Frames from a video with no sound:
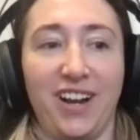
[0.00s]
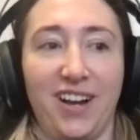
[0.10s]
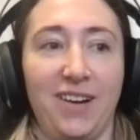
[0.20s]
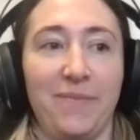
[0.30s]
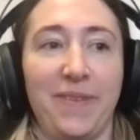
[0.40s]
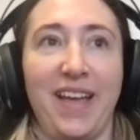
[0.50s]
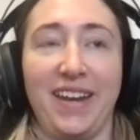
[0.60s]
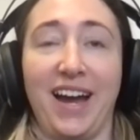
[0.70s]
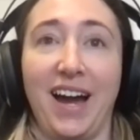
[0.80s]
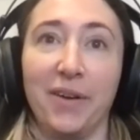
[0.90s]

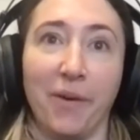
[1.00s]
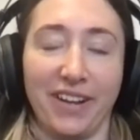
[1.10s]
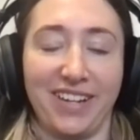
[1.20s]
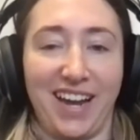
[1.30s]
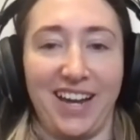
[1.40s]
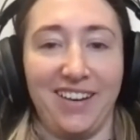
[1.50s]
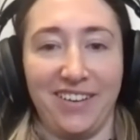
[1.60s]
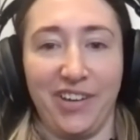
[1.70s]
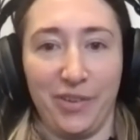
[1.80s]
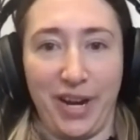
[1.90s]
and I wanted to hire
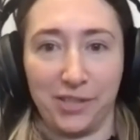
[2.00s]
another